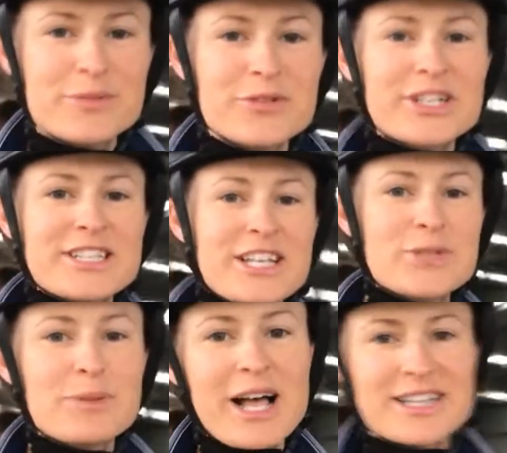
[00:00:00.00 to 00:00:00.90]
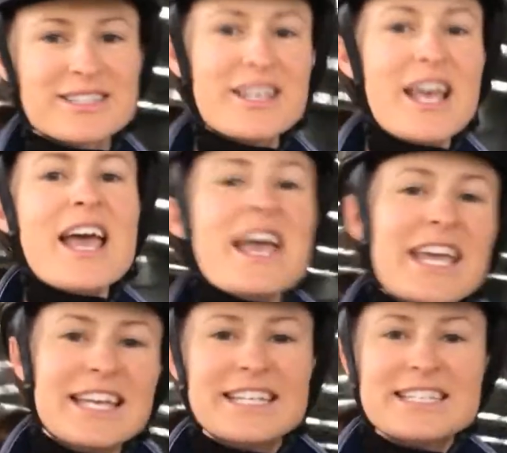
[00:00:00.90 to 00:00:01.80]
Dressage Plus.
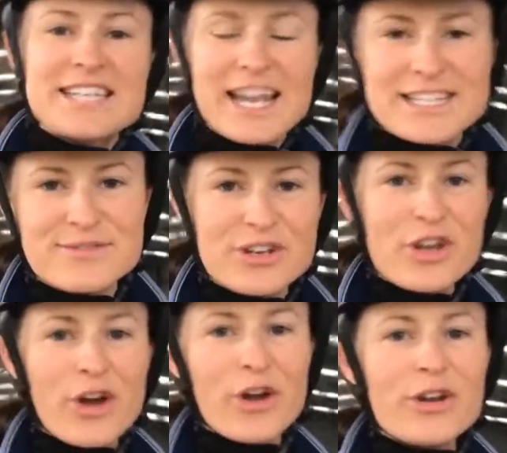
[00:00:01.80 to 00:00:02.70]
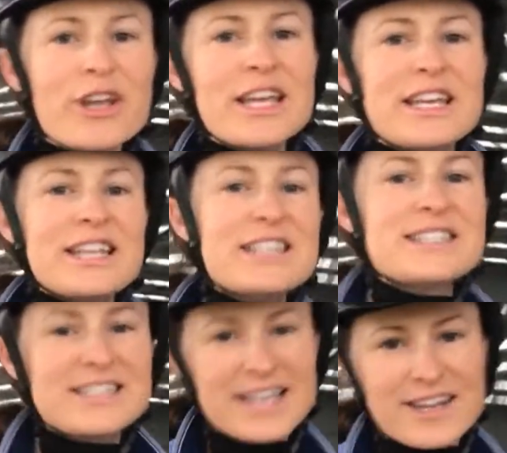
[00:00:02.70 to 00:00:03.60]
In today's video, it is
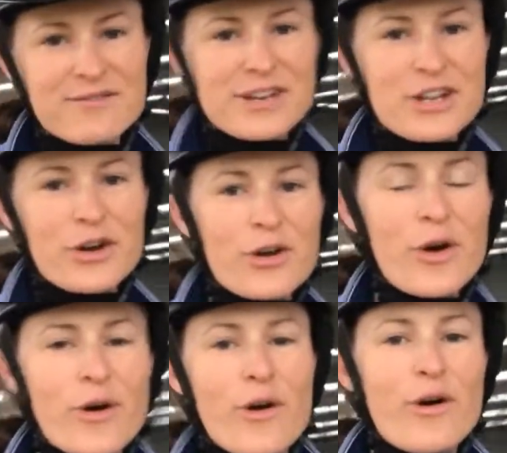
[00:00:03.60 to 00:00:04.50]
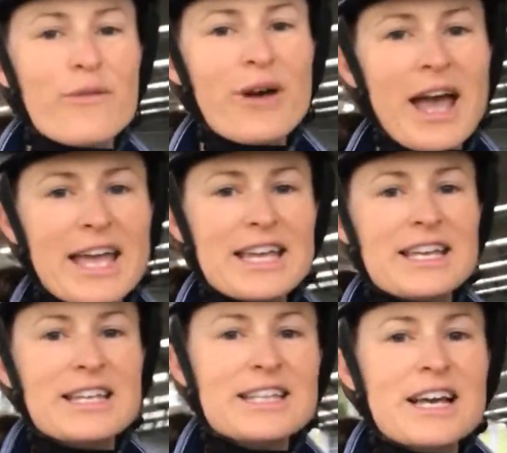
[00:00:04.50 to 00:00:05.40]
the second video of
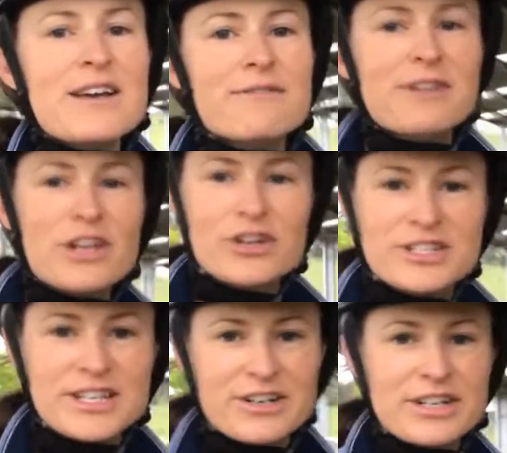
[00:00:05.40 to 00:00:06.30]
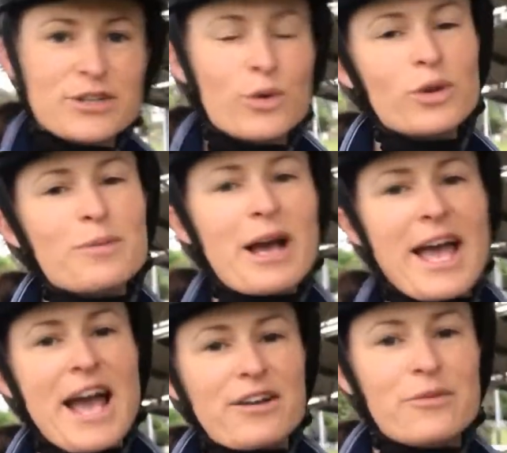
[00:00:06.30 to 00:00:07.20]
a video series all about
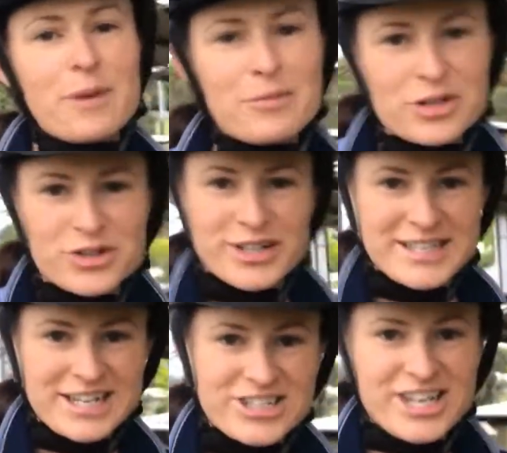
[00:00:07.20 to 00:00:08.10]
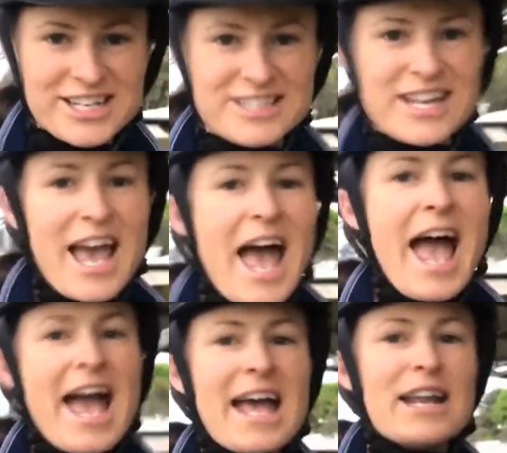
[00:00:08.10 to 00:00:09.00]
how to remember your dressage test,
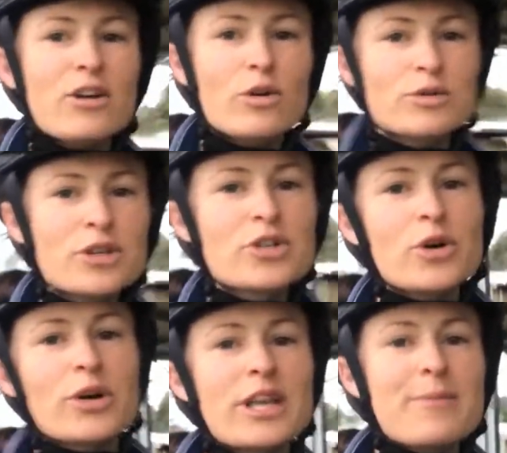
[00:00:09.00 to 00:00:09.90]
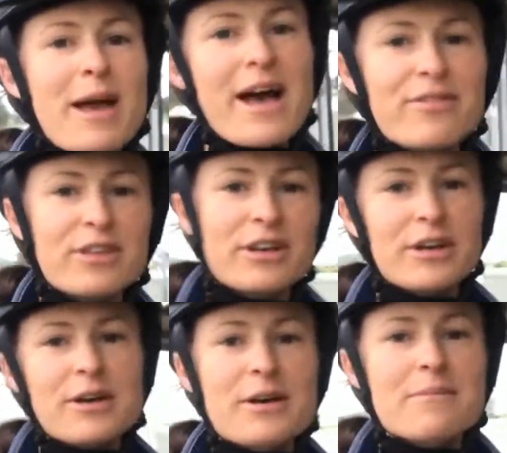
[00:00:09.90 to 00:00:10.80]
and also talking about
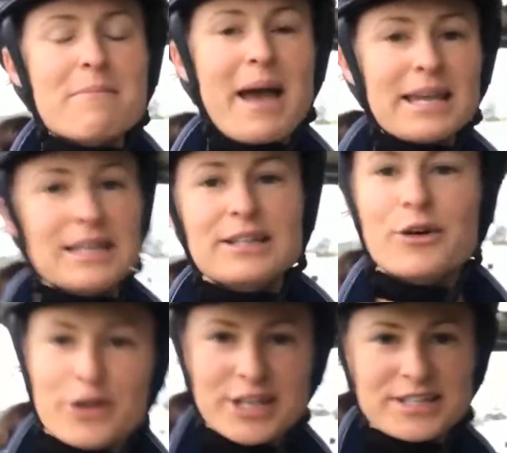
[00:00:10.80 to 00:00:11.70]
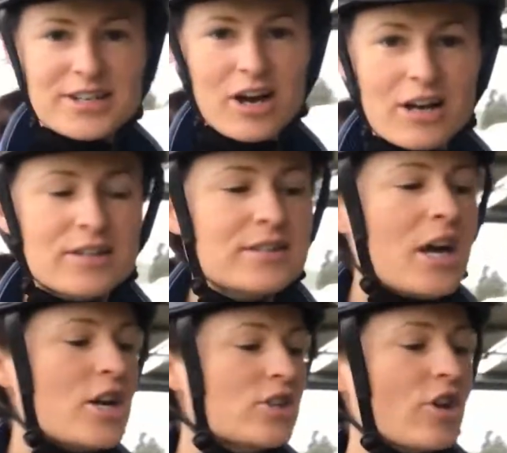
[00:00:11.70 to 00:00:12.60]
the main learning styles
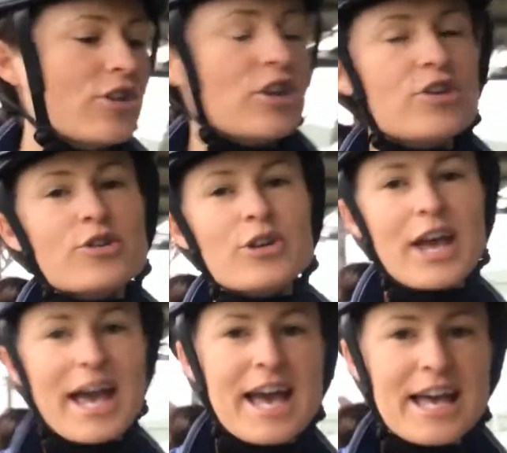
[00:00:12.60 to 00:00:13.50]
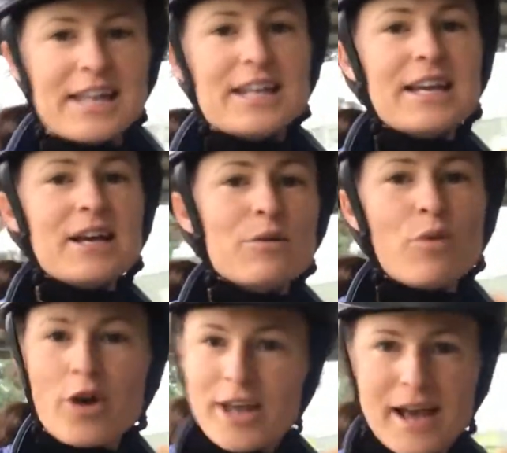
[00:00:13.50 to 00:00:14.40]
so that you can
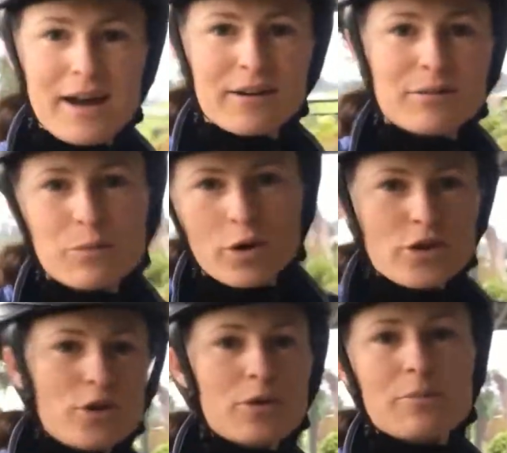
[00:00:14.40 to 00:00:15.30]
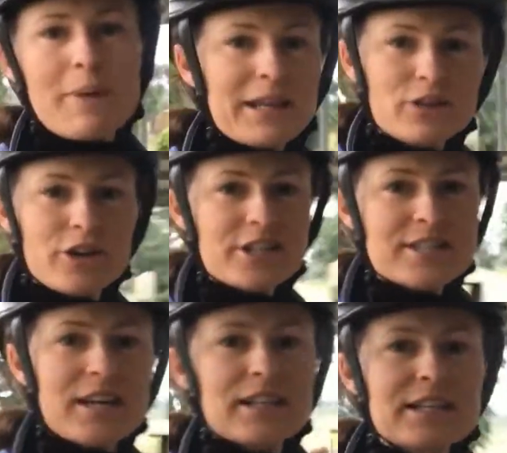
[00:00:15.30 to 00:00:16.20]
work out what your main learning
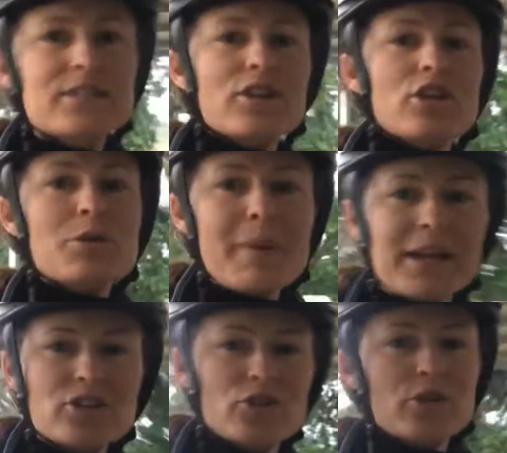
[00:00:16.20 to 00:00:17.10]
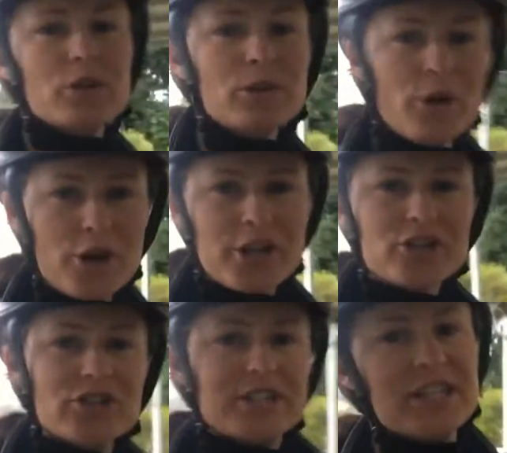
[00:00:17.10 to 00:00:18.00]
style is, so that you make sure you're learning
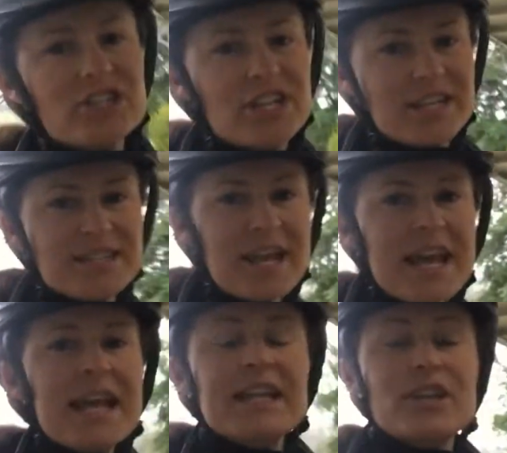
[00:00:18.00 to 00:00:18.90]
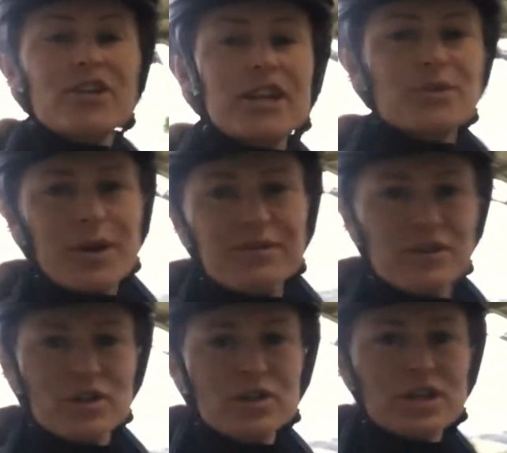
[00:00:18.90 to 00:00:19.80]
your dressage test in the correct way for
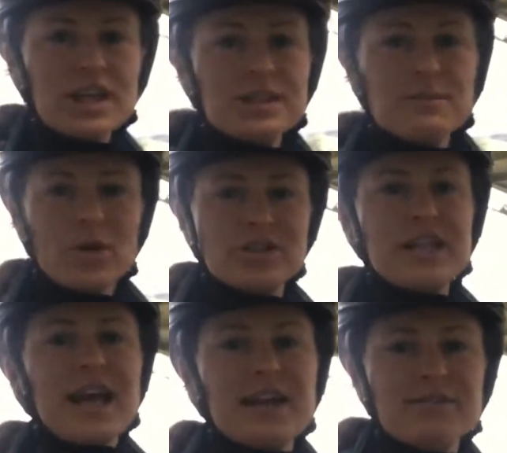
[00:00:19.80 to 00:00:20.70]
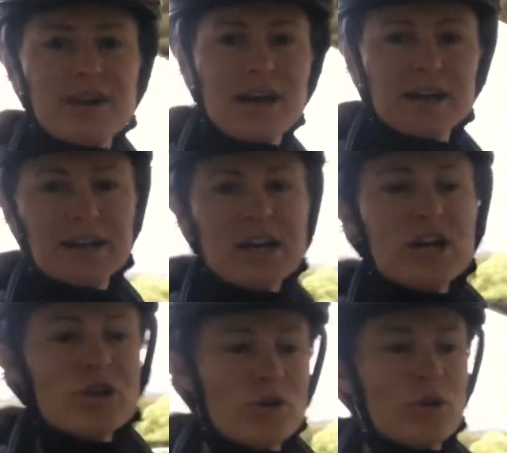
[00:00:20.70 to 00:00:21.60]
you to get the most out of
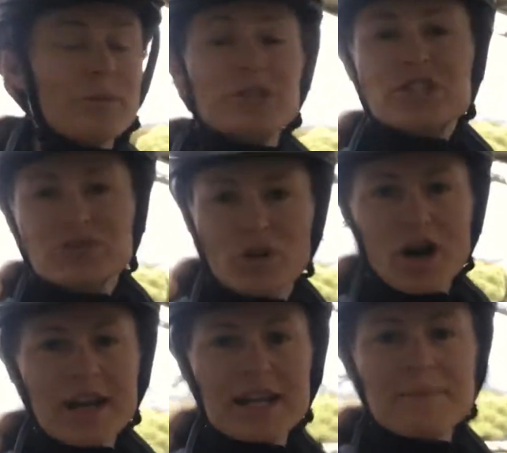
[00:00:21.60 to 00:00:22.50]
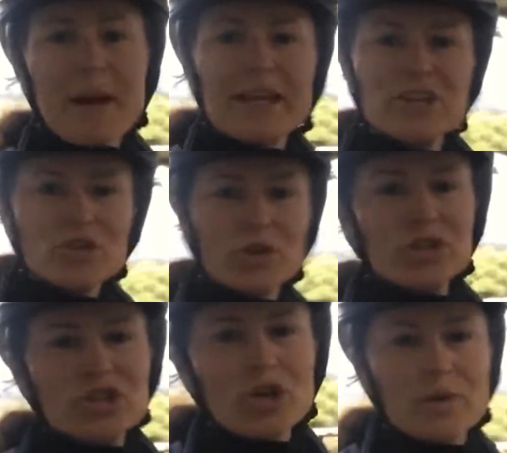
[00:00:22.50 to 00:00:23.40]
your competition riding, and make sure
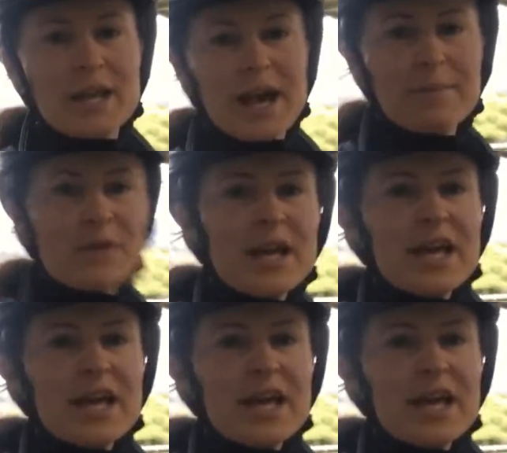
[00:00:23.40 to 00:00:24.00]
you're showing up